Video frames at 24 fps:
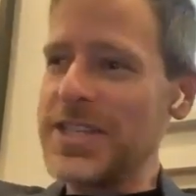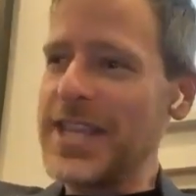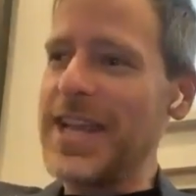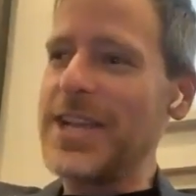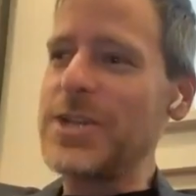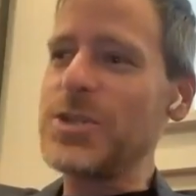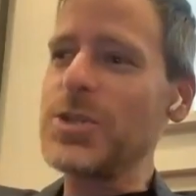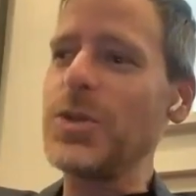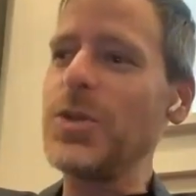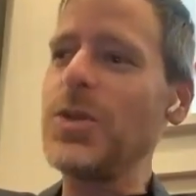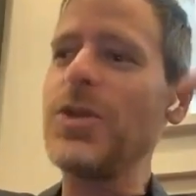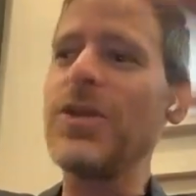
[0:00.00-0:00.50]

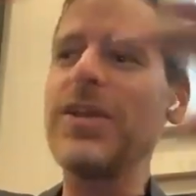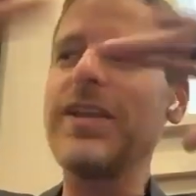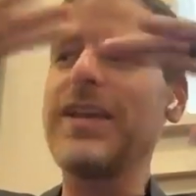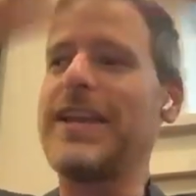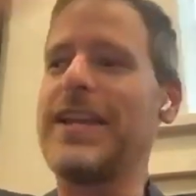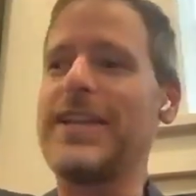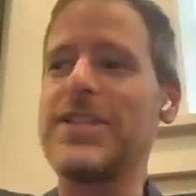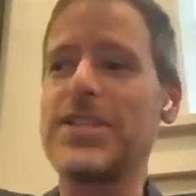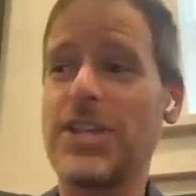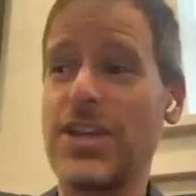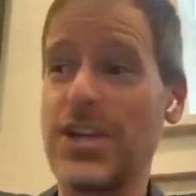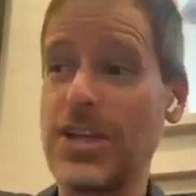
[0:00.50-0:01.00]
reschedule,
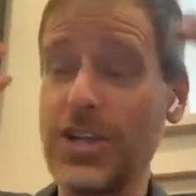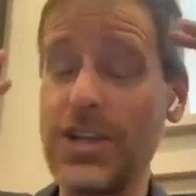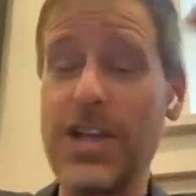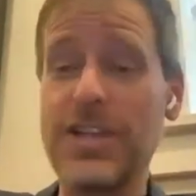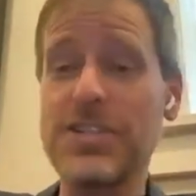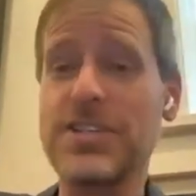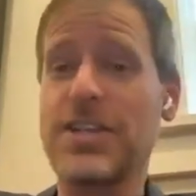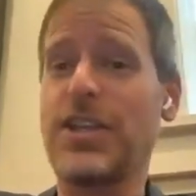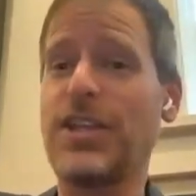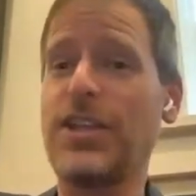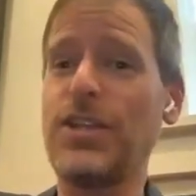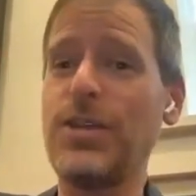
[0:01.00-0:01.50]
and it's going to
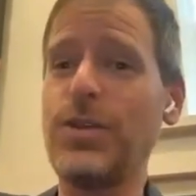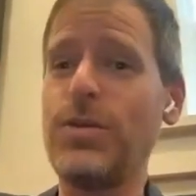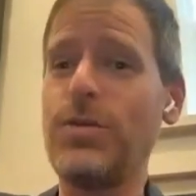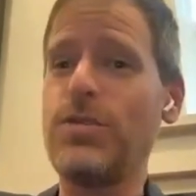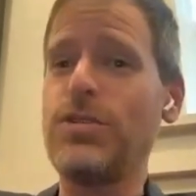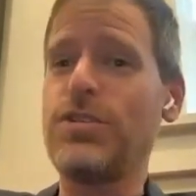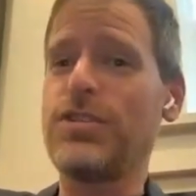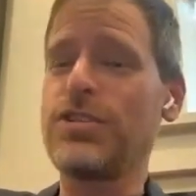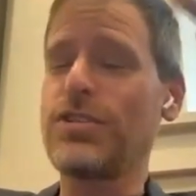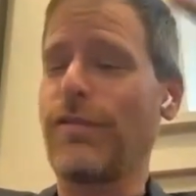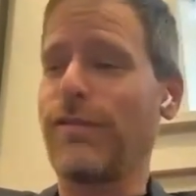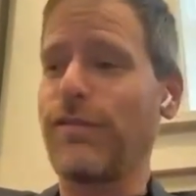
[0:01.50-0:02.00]
cause a
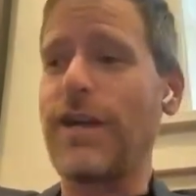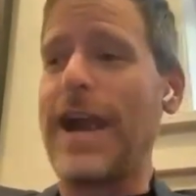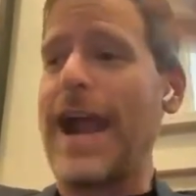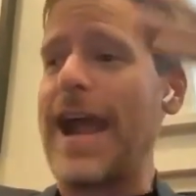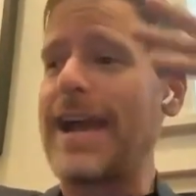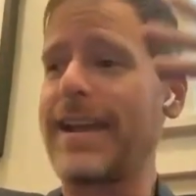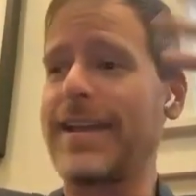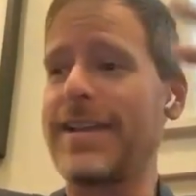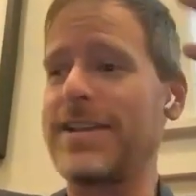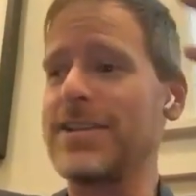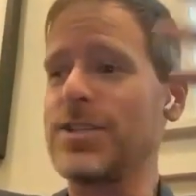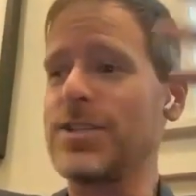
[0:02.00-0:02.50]
huge
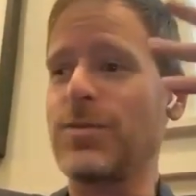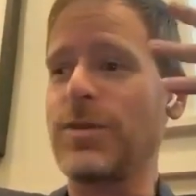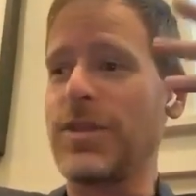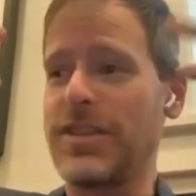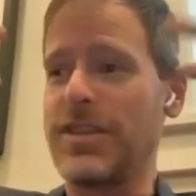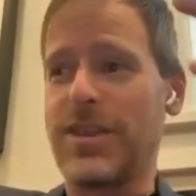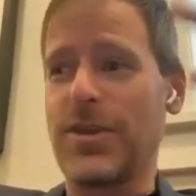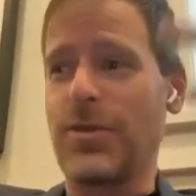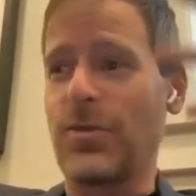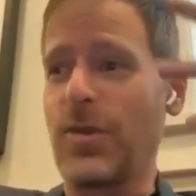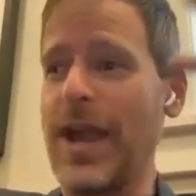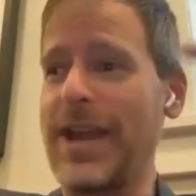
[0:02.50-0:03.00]
fracas
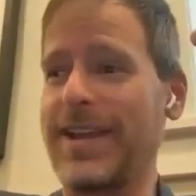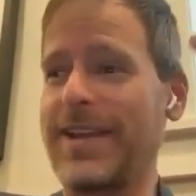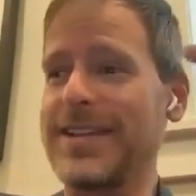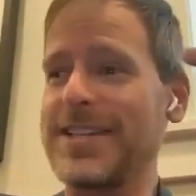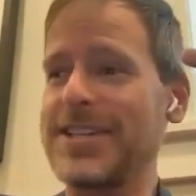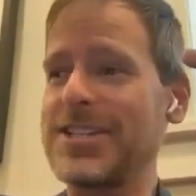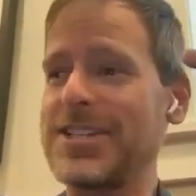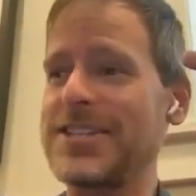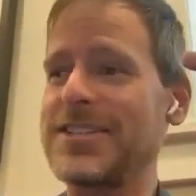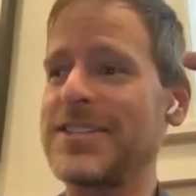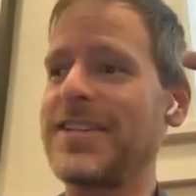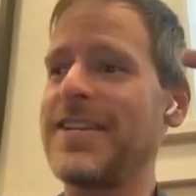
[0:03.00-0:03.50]
within
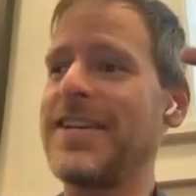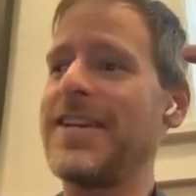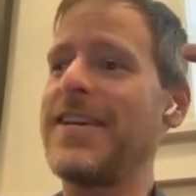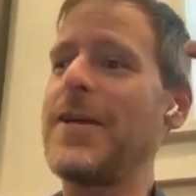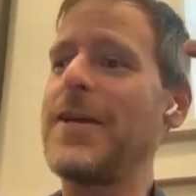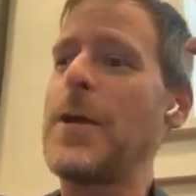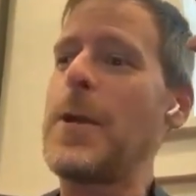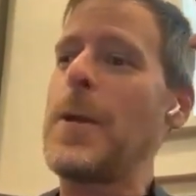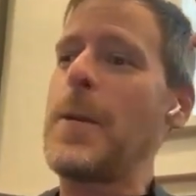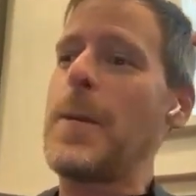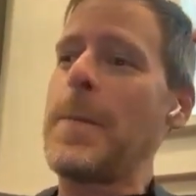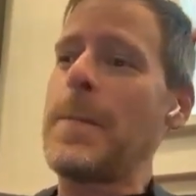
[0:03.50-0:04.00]
Redis,
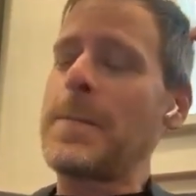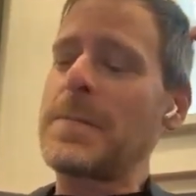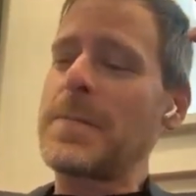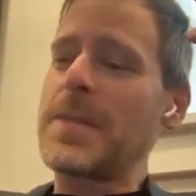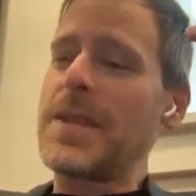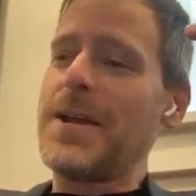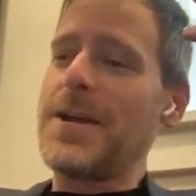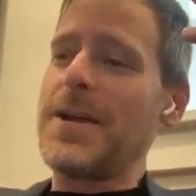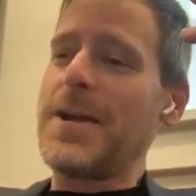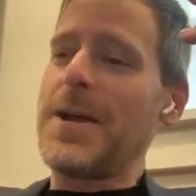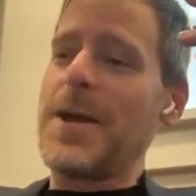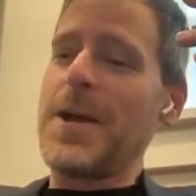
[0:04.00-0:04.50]

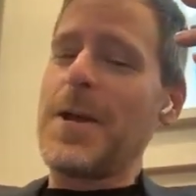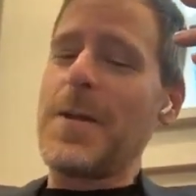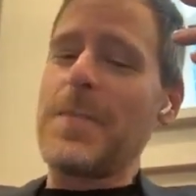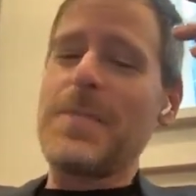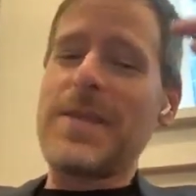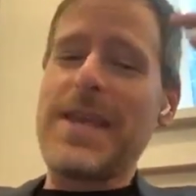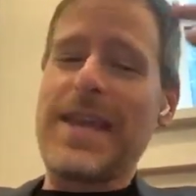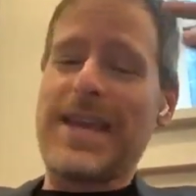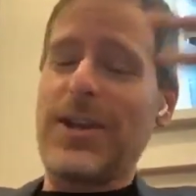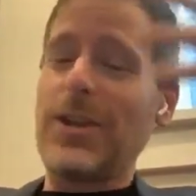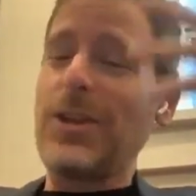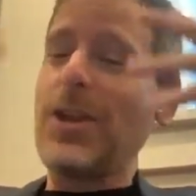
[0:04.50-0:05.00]

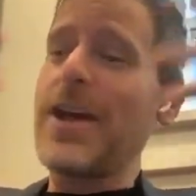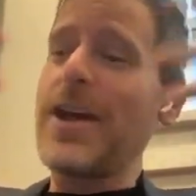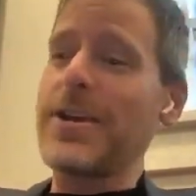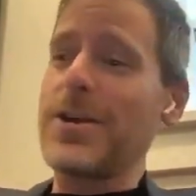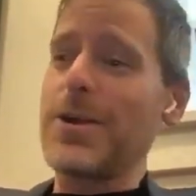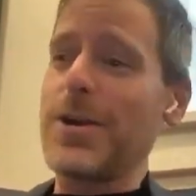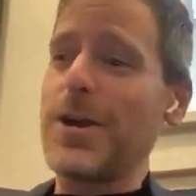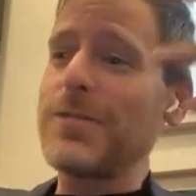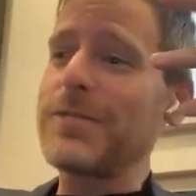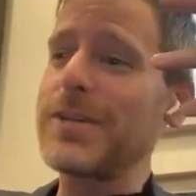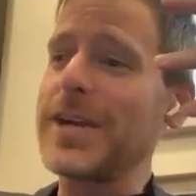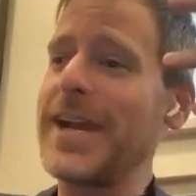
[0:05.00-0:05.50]
and a lot
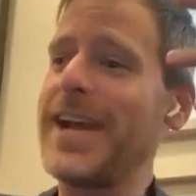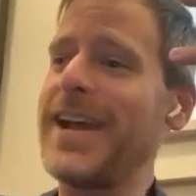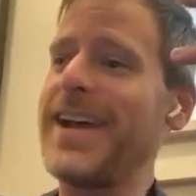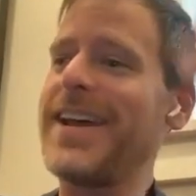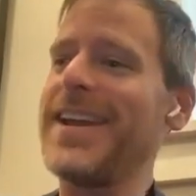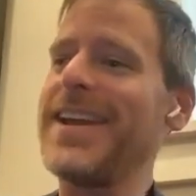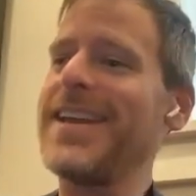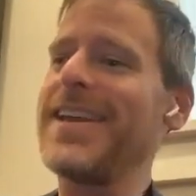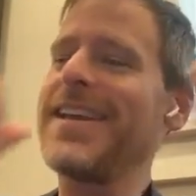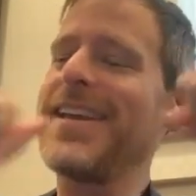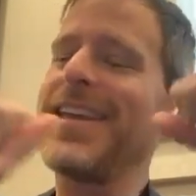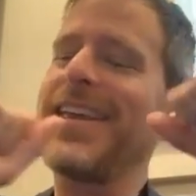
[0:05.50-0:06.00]
of
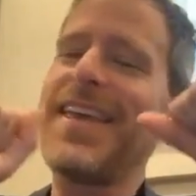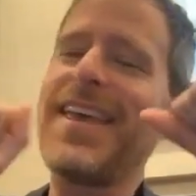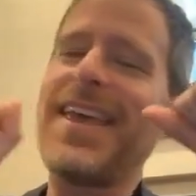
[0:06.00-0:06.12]
overhead.